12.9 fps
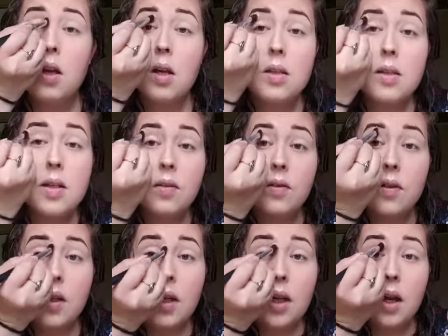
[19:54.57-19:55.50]
And it
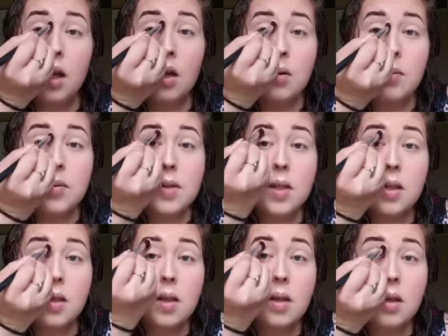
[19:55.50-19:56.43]
definitely helps
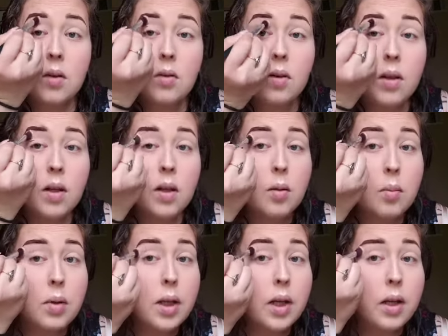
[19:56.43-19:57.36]
with a
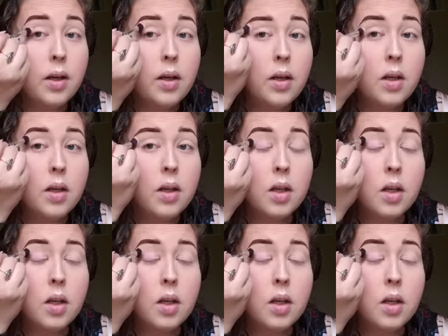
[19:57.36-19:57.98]
good blend.